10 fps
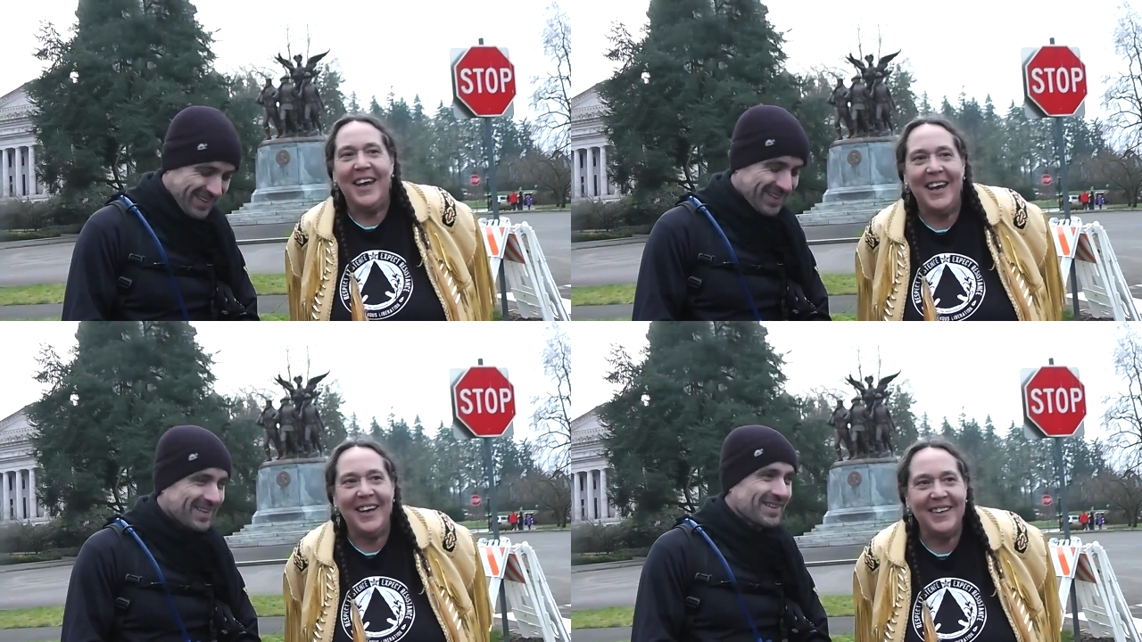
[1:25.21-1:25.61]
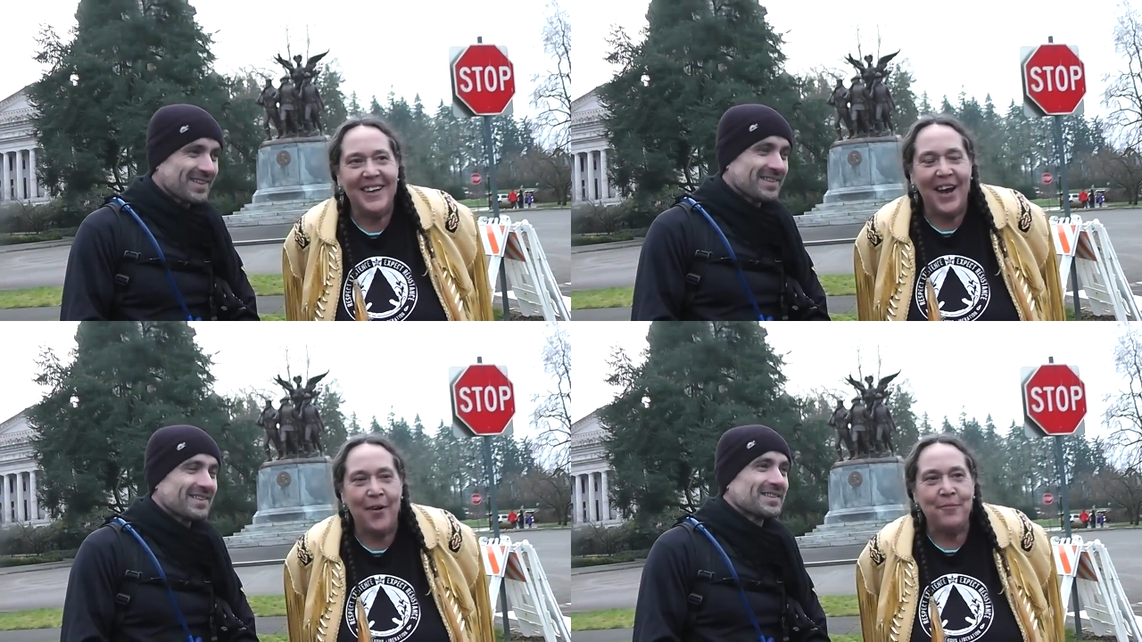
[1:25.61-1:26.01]
Speaker 1: And,
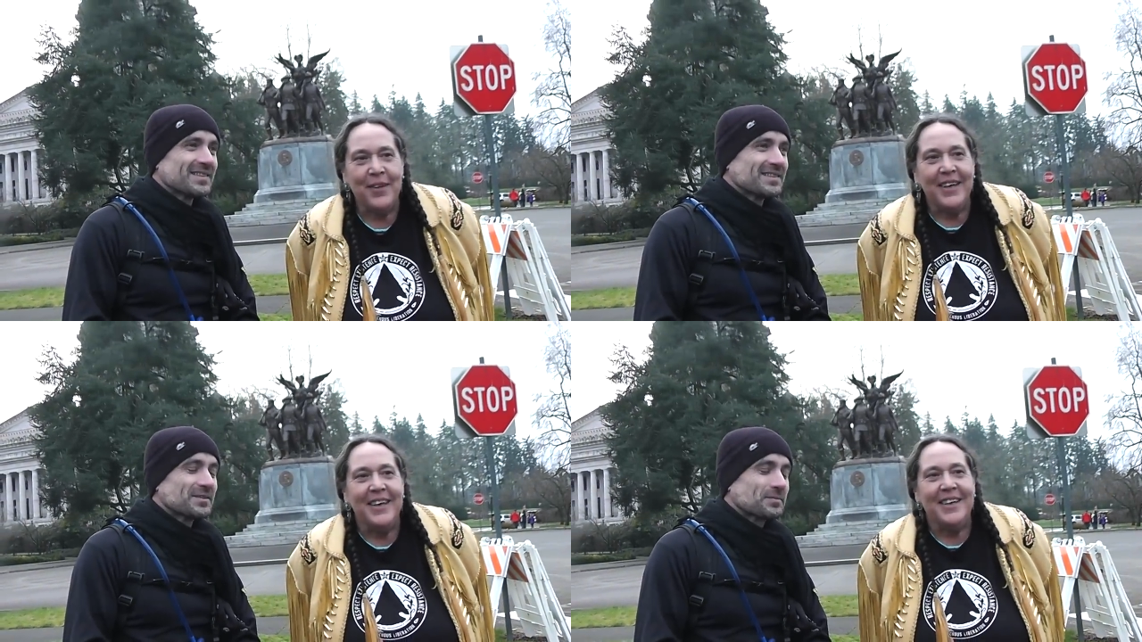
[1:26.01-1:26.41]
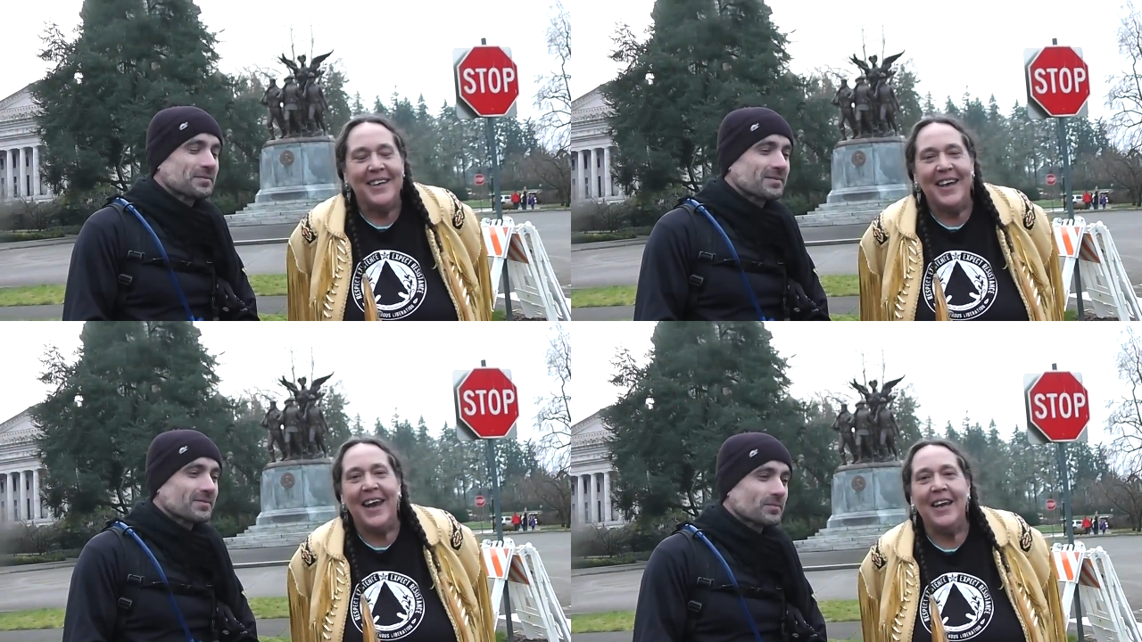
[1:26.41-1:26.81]
um,
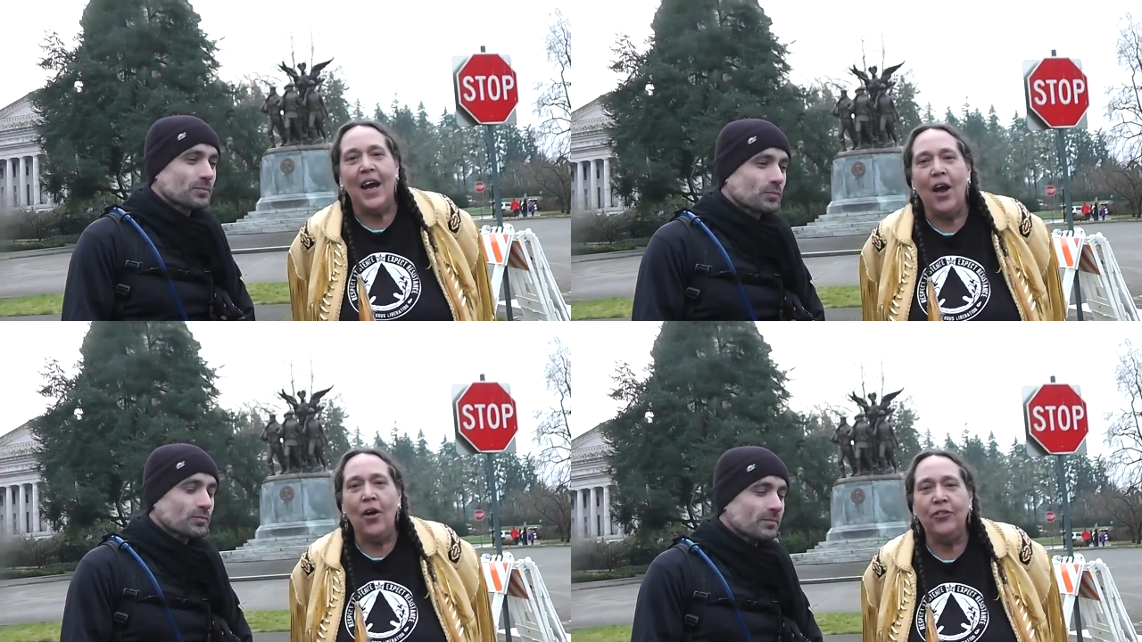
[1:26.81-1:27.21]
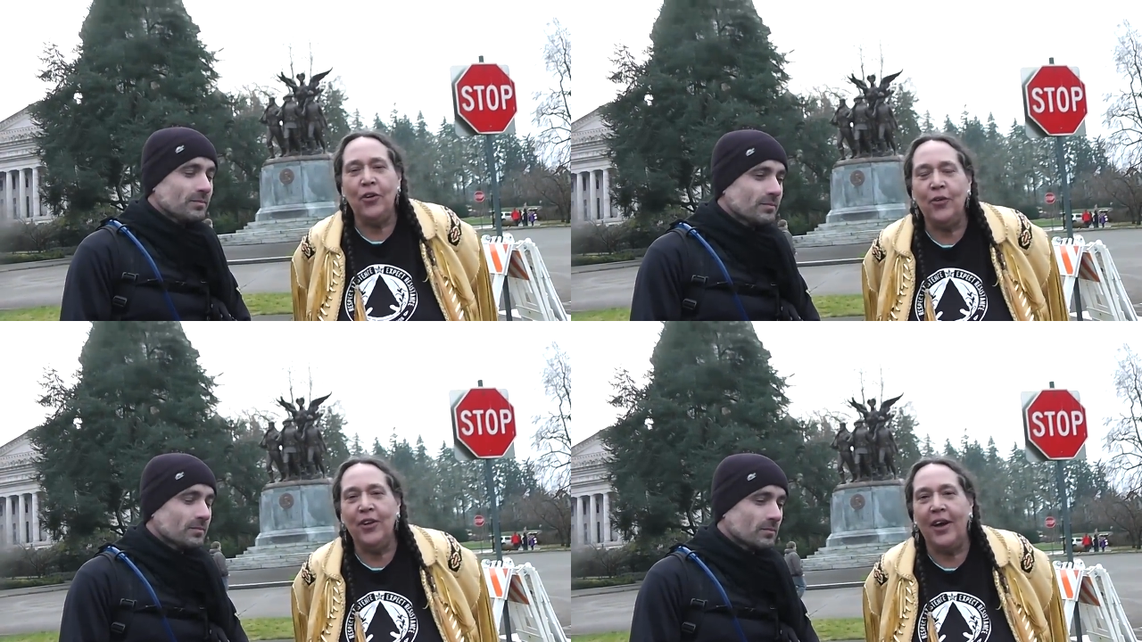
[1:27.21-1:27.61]
And I
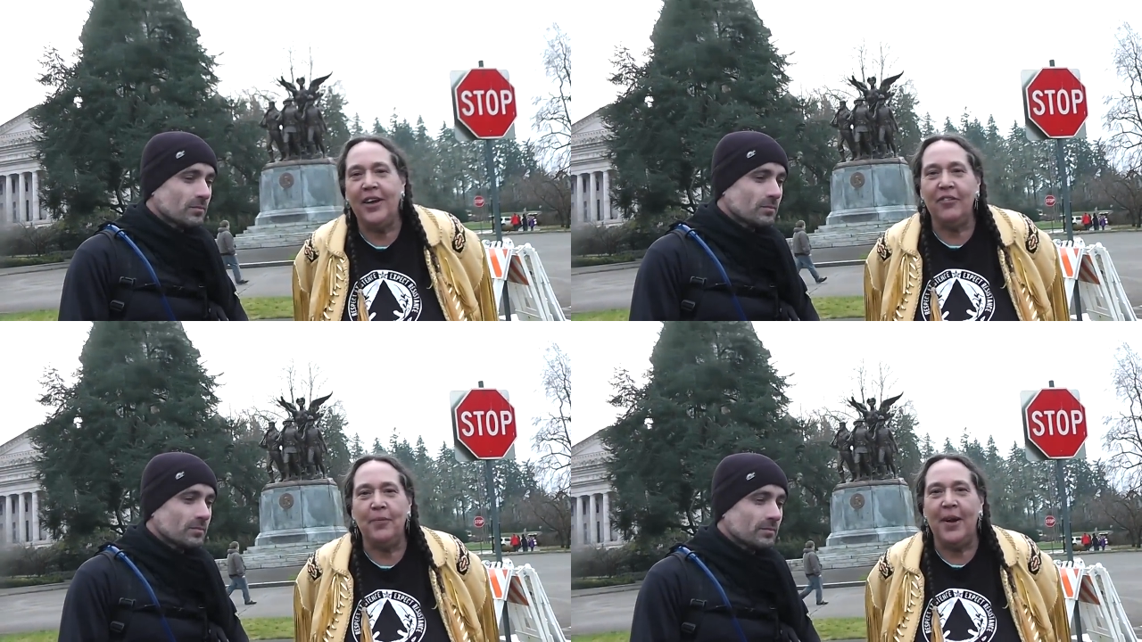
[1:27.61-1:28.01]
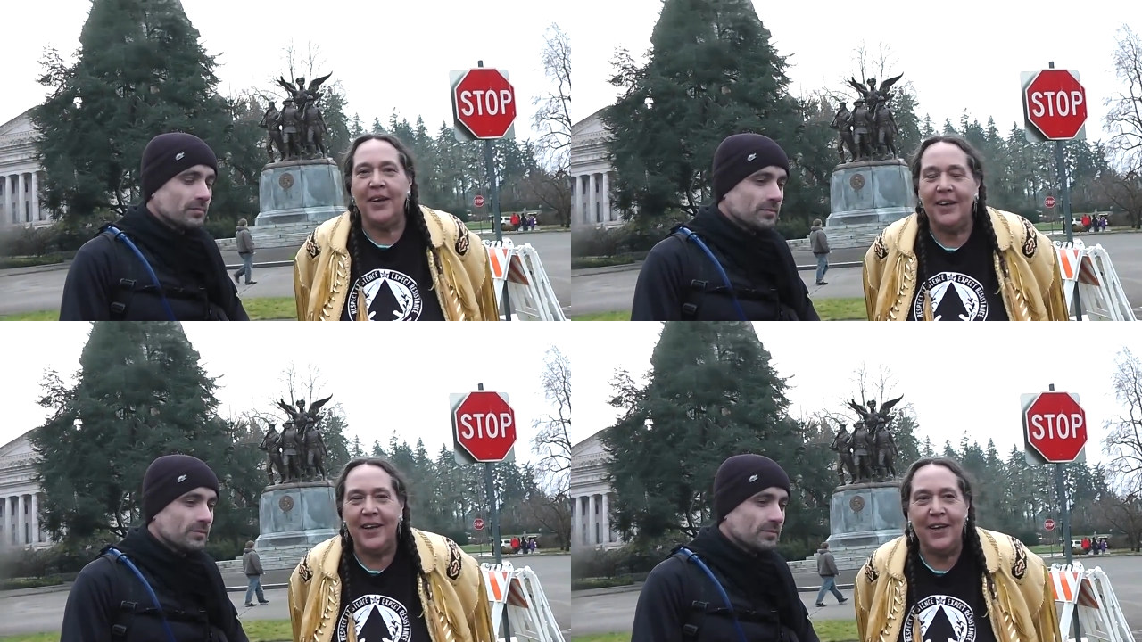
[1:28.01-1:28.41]
also would like everybody,